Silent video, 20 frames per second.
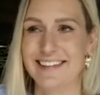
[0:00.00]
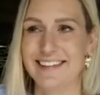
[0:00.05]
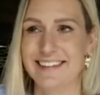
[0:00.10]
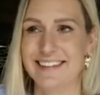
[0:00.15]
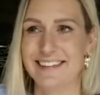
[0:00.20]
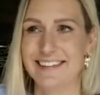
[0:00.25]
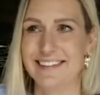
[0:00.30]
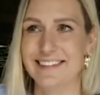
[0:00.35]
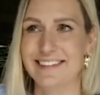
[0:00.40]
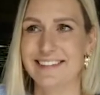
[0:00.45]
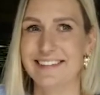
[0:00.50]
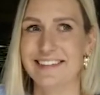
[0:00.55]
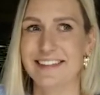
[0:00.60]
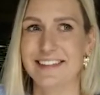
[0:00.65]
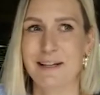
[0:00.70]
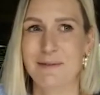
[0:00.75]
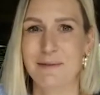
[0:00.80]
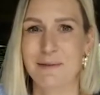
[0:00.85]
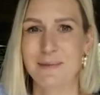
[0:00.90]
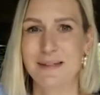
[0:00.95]
a
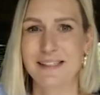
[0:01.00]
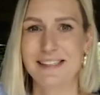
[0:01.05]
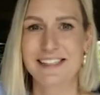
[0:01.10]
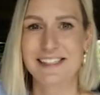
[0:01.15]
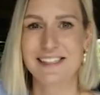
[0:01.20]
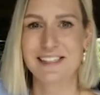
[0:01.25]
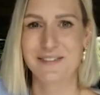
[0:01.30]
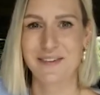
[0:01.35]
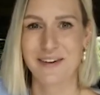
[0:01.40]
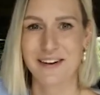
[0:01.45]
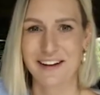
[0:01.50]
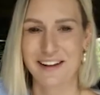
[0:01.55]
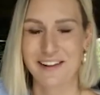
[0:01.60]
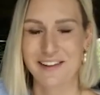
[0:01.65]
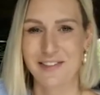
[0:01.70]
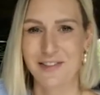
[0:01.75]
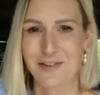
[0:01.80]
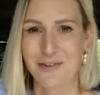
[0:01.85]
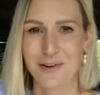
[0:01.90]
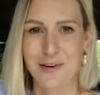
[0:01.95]
double mastectomy, and I
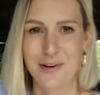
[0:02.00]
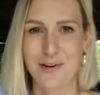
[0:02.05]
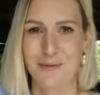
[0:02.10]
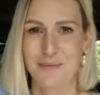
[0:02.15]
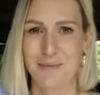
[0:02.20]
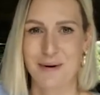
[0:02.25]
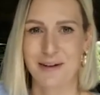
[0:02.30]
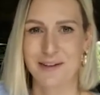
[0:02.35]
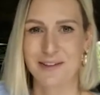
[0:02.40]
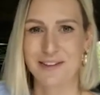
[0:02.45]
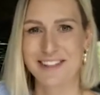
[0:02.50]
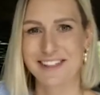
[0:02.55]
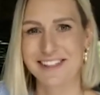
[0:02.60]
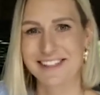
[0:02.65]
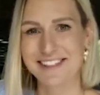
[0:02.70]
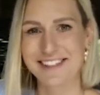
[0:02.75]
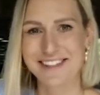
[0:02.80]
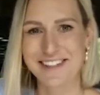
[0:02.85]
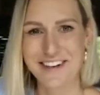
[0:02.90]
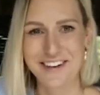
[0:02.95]
thought, oh my
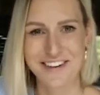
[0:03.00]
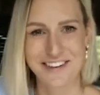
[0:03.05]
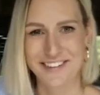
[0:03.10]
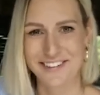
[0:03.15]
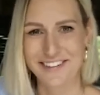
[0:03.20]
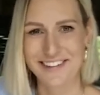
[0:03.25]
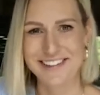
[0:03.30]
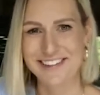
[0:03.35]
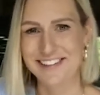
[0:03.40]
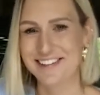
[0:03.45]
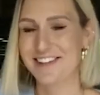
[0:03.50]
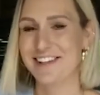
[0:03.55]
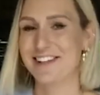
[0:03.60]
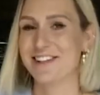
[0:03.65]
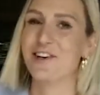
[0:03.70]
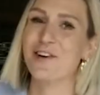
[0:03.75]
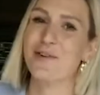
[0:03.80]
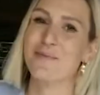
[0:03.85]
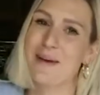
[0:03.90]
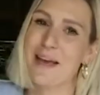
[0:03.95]
goodness, no, this
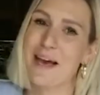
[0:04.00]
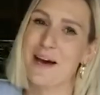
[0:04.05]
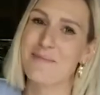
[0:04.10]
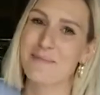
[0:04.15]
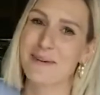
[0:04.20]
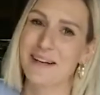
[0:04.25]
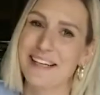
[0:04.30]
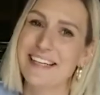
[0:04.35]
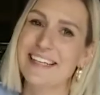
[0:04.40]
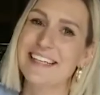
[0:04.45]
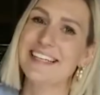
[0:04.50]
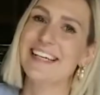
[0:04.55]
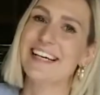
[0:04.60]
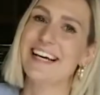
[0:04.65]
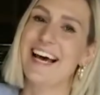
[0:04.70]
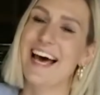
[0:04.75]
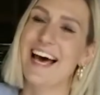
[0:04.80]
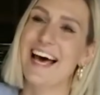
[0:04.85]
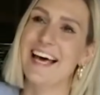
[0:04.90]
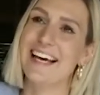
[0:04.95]
can't be happening.
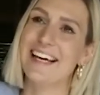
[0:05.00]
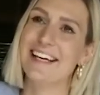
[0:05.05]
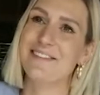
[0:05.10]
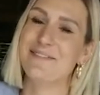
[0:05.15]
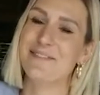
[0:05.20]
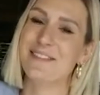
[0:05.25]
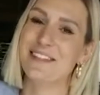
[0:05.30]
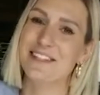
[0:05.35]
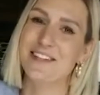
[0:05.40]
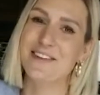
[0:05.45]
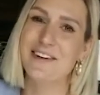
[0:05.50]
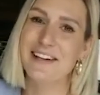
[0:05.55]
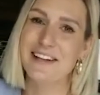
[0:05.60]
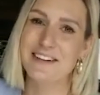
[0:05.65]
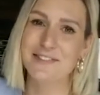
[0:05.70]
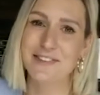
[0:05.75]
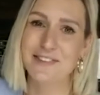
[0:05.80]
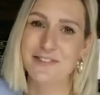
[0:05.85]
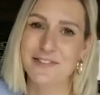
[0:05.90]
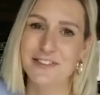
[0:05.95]
So I
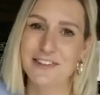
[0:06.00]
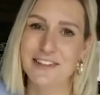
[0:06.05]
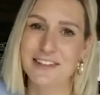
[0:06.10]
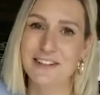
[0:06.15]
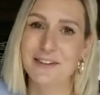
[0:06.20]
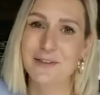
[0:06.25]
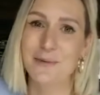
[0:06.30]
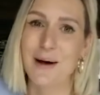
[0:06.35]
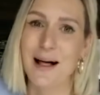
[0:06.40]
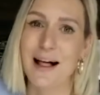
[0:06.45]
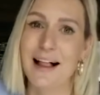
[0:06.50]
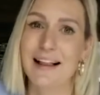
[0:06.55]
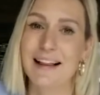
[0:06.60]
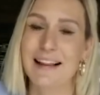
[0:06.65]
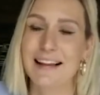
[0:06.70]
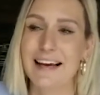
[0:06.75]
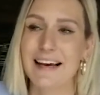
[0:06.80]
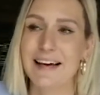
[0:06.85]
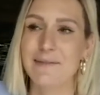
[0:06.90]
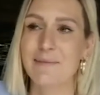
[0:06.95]
left it for a little
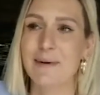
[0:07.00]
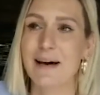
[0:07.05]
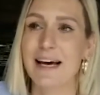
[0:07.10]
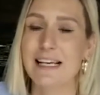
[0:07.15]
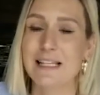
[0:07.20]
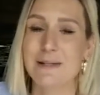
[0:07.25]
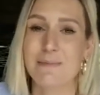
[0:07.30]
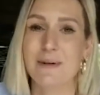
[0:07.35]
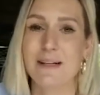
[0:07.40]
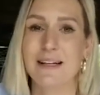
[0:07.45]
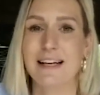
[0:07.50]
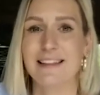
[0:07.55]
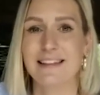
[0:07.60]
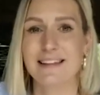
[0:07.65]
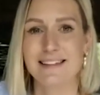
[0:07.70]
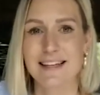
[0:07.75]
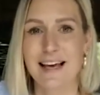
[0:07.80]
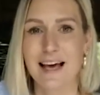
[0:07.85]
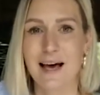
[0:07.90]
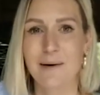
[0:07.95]
while. My husband at
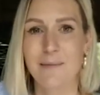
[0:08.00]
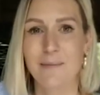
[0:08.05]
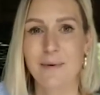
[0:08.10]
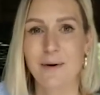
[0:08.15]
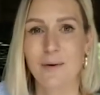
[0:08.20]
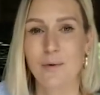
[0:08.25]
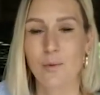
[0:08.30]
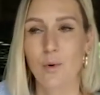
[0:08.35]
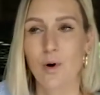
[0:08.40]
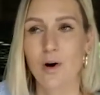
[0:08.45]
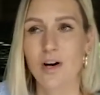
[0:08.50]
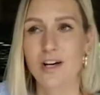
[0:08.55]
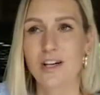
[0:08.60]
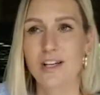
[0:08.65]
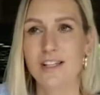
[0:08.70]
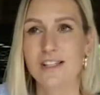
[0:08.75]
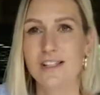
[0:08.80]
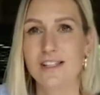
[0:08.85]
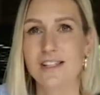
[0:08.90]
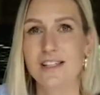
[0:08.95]
the time
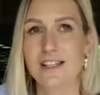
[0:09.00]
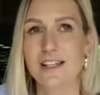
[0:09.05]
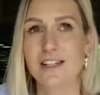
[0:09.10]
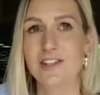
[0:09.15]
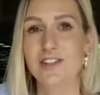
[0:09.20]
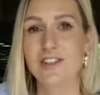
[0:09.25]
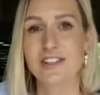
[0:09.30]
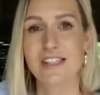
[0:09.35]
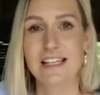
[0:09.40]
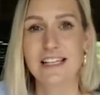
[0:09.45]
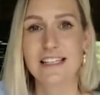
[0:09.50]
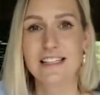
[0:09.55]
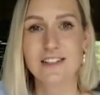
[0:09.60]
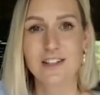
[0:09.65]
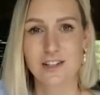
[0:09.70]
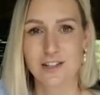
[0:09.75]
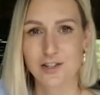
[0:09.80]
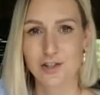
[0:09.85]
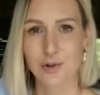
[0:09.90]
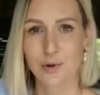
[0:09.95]
was in New Zealand
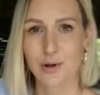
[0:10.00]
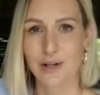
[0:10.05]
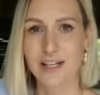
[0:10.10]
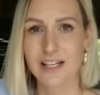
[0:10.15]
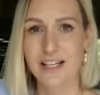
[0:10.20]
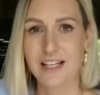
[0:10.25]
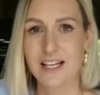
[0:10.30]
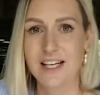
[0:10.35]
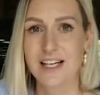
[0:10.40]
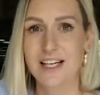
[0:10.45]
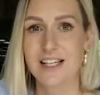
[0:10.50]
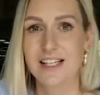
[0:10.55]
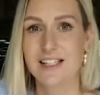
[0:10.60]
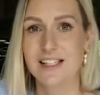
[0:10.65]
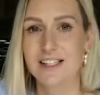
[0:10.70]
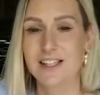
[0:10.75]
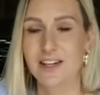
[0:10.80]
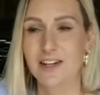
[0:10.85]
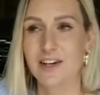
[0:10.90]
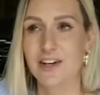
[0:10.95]
on tour,
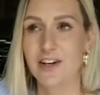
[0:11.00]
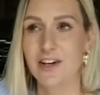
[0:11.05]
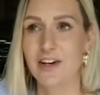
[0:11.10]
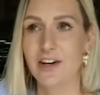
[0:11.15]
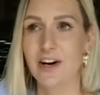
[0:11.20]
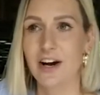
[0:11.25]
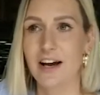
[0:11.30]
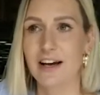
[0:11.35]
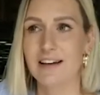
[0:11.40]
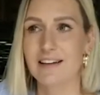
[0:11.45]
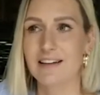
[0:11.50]
so